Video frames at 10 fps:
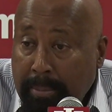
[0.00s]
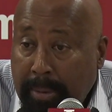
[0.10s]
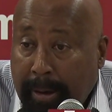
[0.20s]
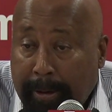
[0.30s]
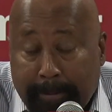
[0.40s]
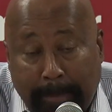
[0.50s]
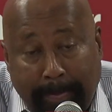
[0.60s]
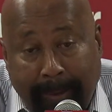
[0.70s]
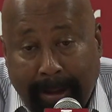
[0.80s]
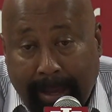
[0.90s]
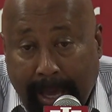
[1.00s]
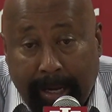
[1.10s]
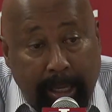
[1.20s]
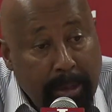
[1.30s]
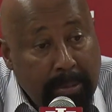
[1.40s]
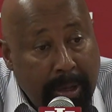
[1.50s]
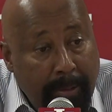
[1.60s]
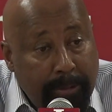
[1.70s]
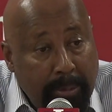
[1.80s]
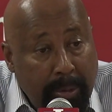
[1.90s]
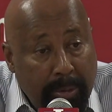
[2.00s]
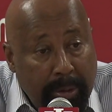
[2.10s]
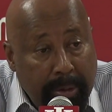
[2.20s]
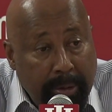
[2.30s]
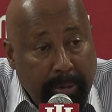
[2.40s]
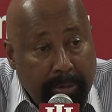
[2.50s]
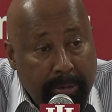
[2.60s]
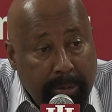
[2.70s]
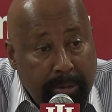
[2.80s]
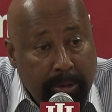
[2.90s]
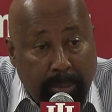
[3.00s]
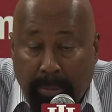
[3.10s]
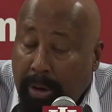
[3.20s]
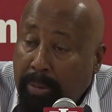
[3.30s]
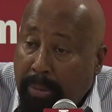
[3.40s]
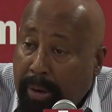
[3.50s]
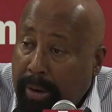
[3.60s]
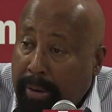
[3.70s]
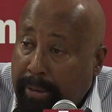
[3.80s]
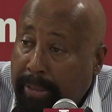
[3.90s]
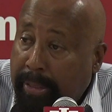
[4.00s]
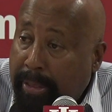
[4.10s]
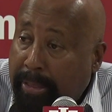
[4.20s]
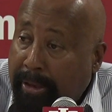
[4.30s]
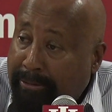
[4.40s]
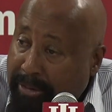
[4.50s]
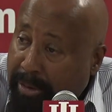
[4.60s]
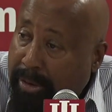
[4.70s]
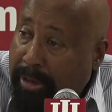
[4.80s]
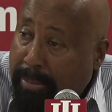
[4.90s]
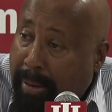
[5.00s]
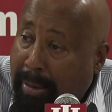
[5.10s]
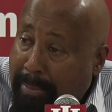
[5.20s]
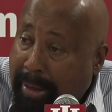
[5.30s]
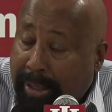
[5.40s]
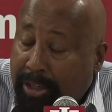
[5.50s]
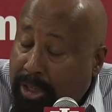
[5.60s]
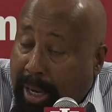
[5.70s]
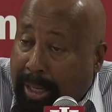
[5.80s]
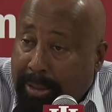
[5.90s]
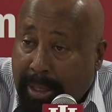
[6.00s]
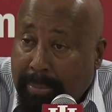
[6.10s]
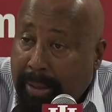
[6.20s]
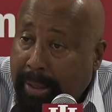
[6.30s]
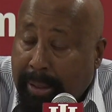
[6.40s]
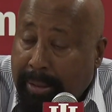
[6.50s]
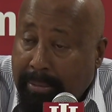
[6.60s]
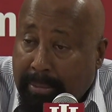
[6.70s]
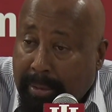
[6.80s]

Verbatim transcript: but I got to get them comfortable to the point where they feel good about making shots. I mean,